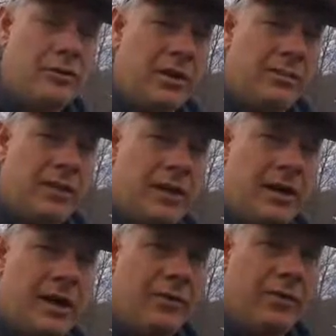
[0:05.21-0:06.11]
it's running
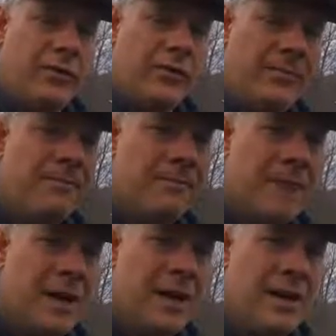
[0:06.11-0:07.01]
frontline animal removal.
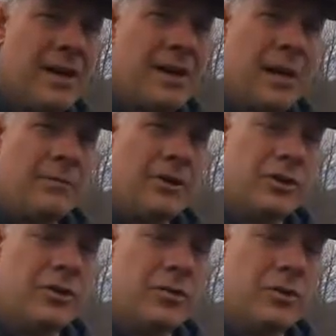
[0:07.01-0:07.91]
I'm going
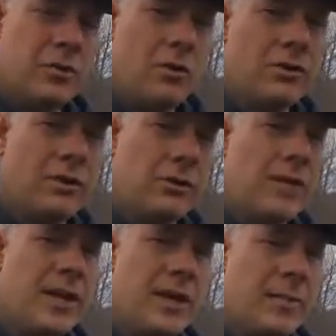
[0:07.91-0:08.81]
to show you some squirrels that
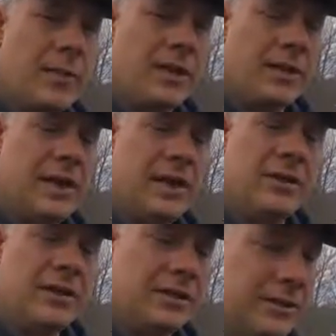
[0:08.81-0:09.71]
took me a couple weeks to catch.